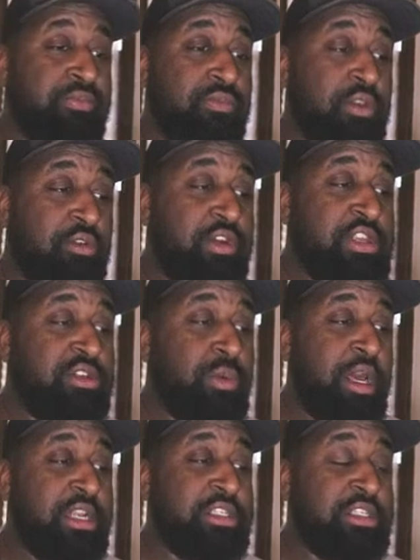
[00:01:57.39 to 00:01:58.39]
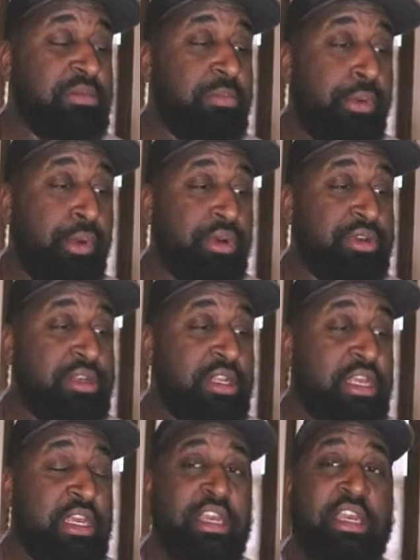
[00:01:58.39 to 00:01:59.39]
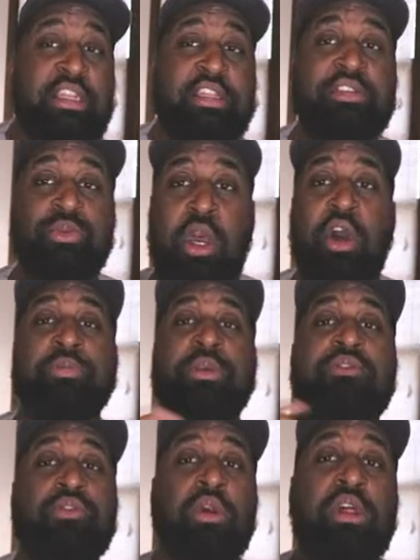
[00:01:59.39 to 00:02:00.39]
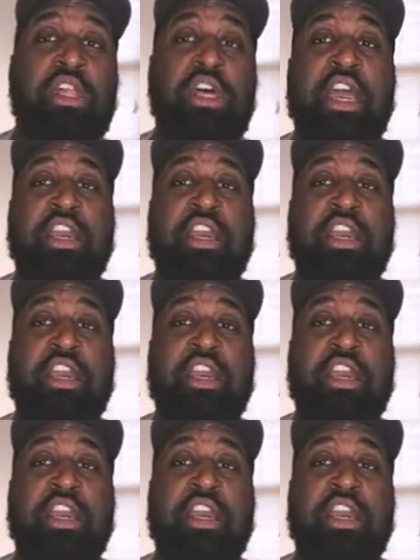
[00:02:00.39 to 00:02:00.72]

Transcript: The reason why this is important, this will help give you an